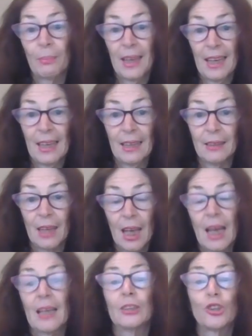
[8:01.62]
ahead
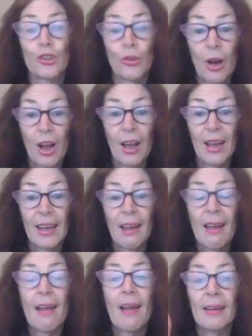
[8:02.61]
and try
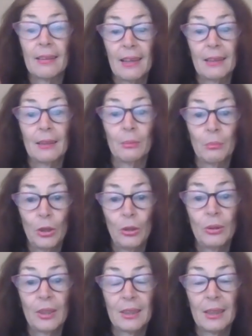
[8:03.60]
and get
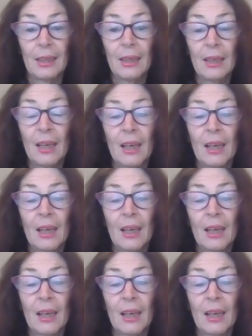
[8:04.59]
immunity